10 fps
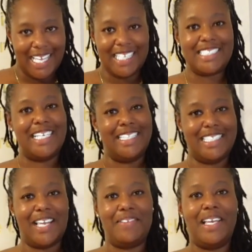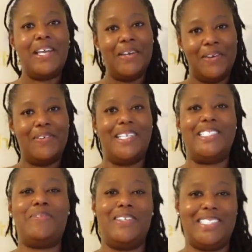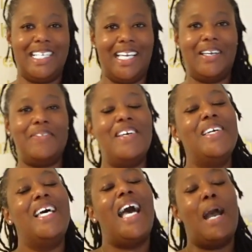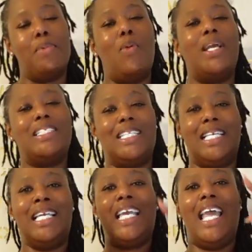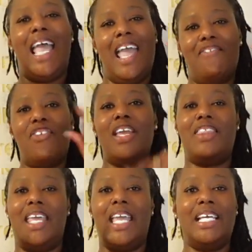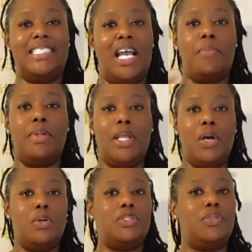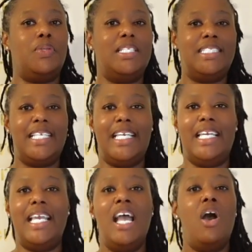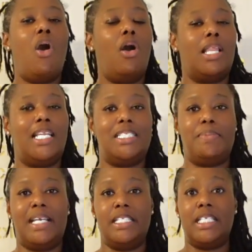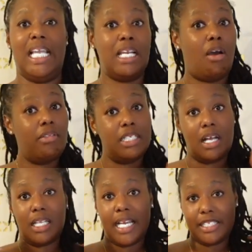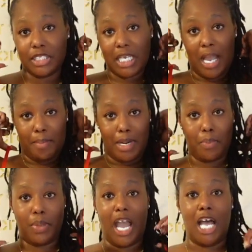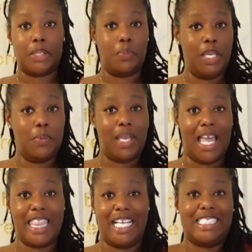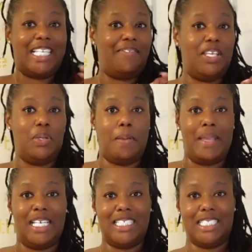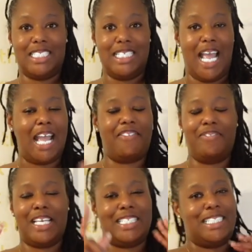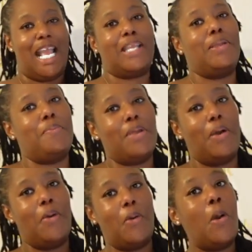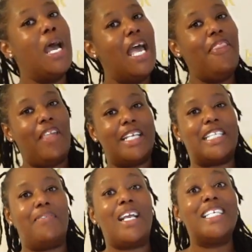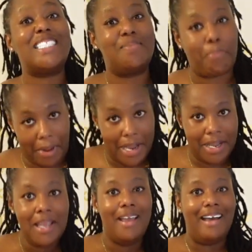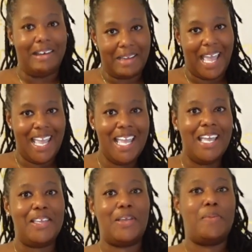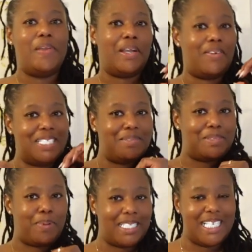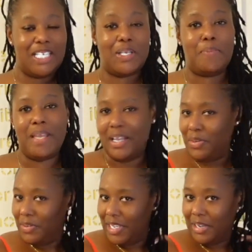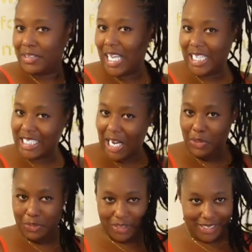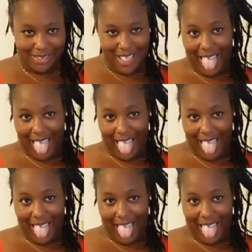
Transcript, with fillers: Shein's giving what it's supposed to give. I'm going to link everything down below so you can see all of this, because again, all these holidays is coming up. We got Halloween, we got Thanksgiving. You can be a snack, get a snack. You can be a whole Thanksgiving spread, okay? You can be a Christmas present. You can be a New Year's salute.